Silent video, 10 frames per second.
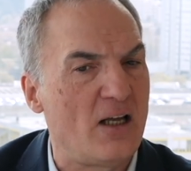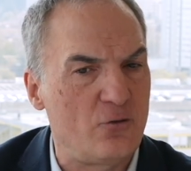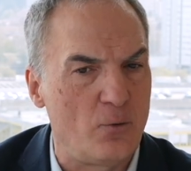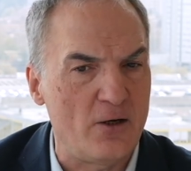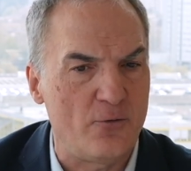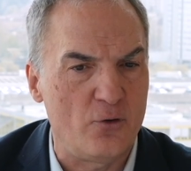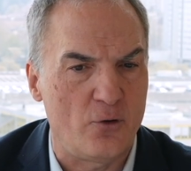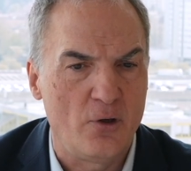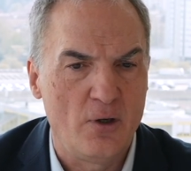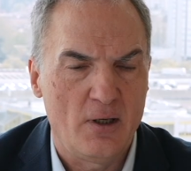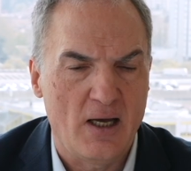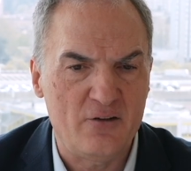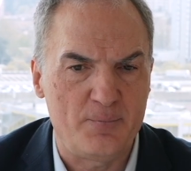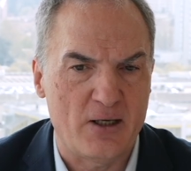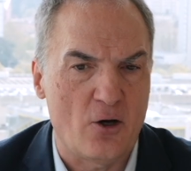that's one of the
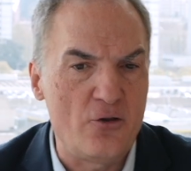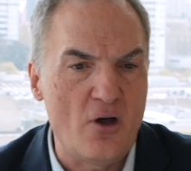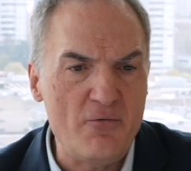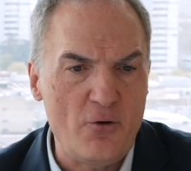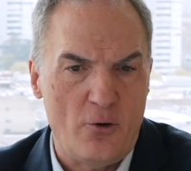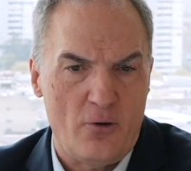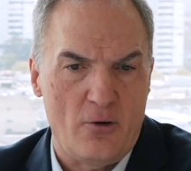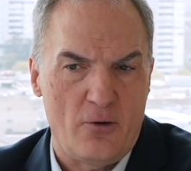aspects. Another